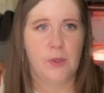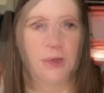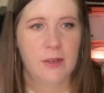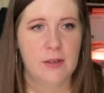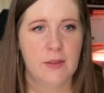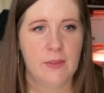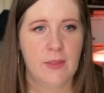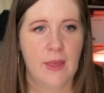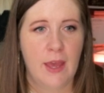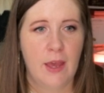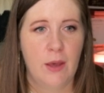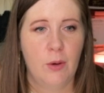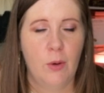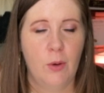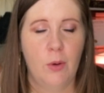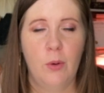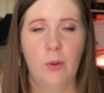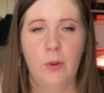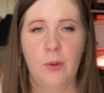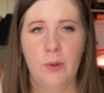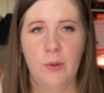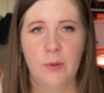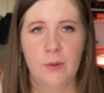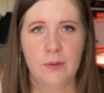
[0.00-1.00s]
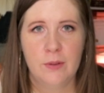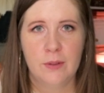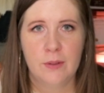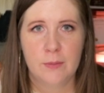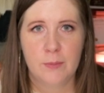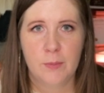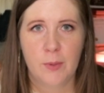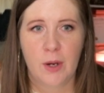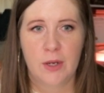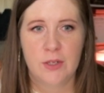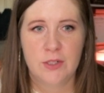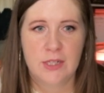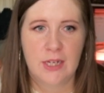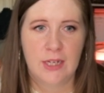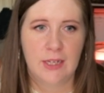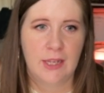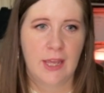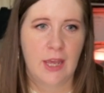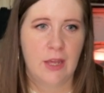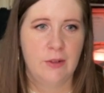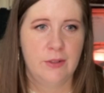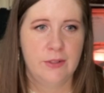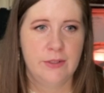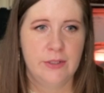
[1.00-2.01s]
that whole project
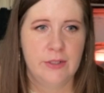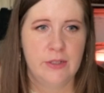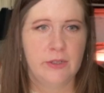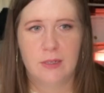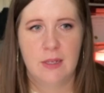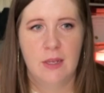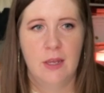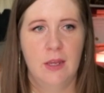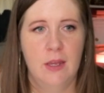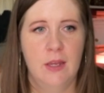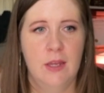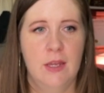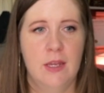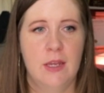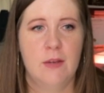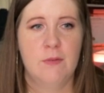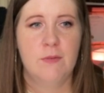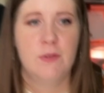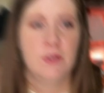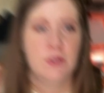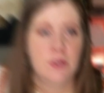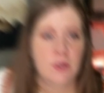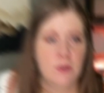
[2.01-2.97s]
calendar. If you don't